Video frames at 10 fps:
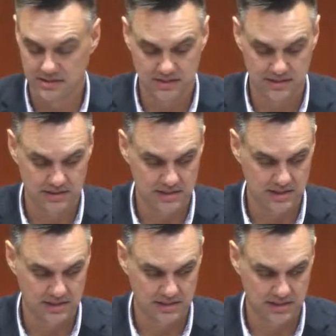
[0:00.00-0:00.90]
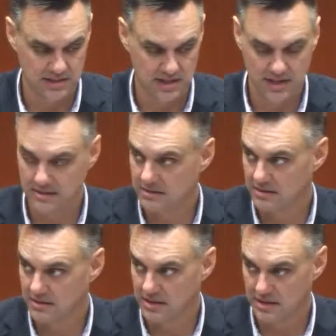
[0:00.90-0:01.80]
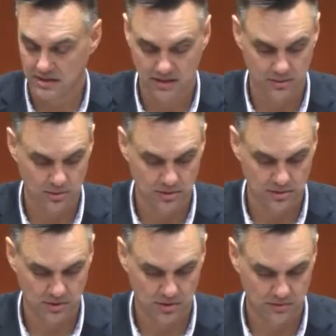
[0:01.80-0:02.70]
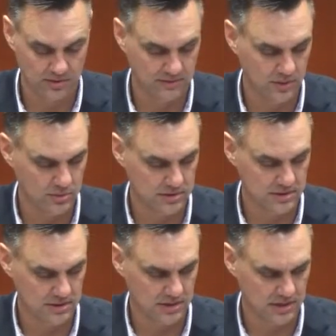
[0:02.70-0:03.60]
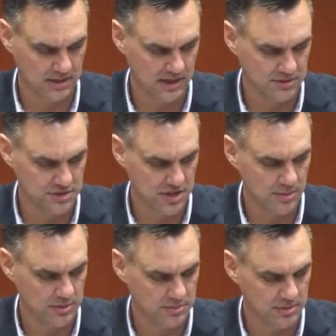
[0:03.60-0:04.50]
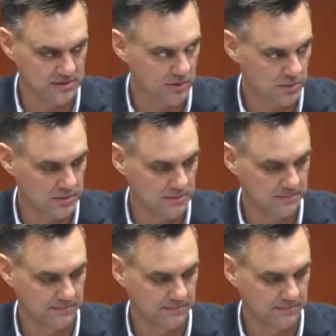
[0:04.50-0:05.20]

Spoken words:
Seeing none, then I will call for the vote in Council chambers. Please vote.